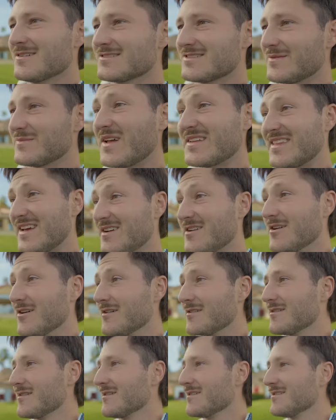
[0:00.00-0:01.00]
because I'm not that
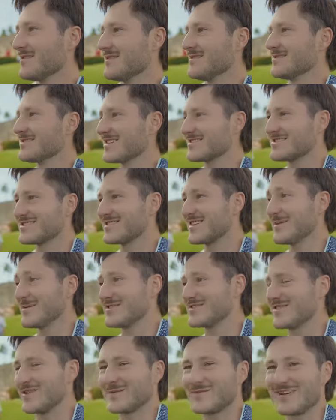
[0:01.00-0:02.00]
good. It's like just give
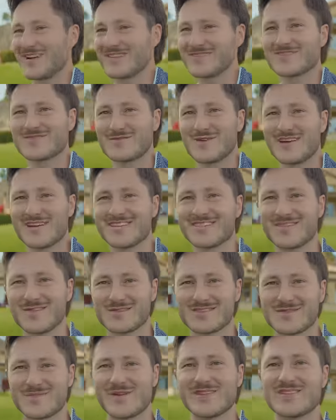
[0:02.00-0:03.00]
me something, I'll swing it.
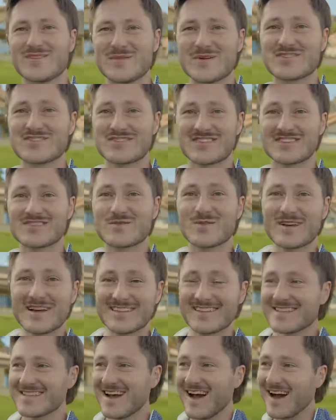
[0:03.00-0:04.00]
Don't spin too much. This one
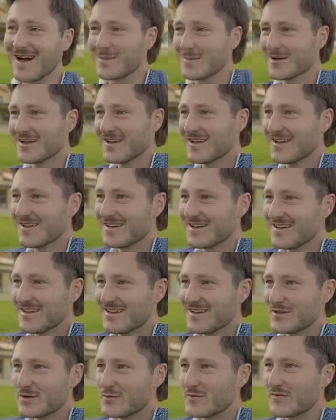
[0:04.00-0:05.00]
at the top,
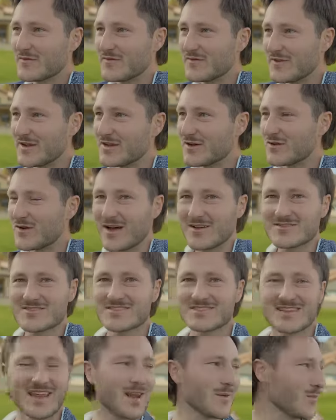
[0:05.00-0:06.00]
you feel how
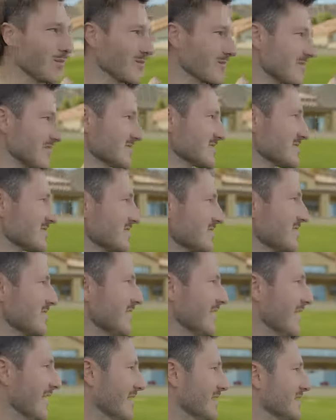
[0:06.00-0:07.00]
stable it is.
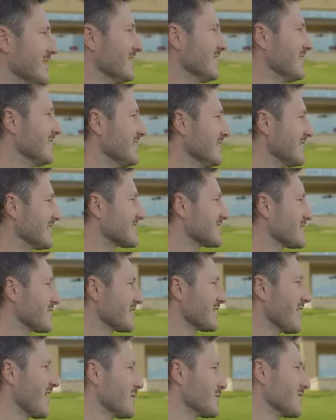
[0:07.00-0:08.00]
It's
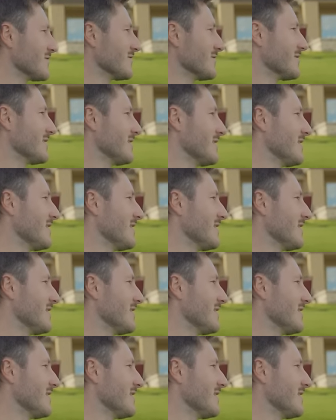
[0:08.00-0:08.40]
phenomenal.